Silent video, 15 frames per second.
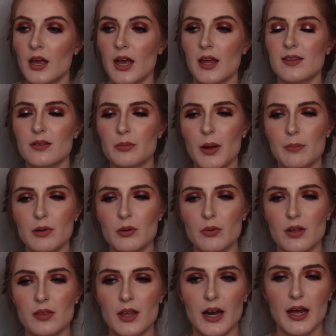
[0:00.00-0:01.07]
and this might be
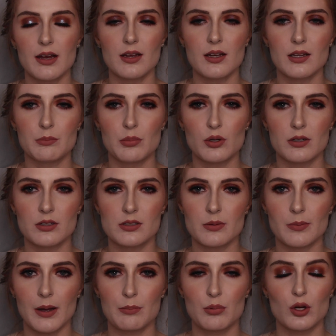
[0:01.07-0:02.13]
one that I put into
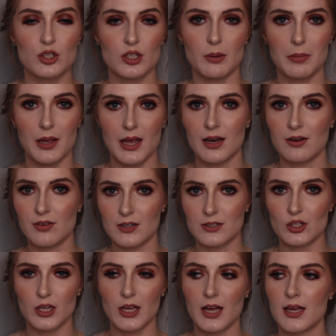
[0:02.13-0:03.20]
my project pan eventually.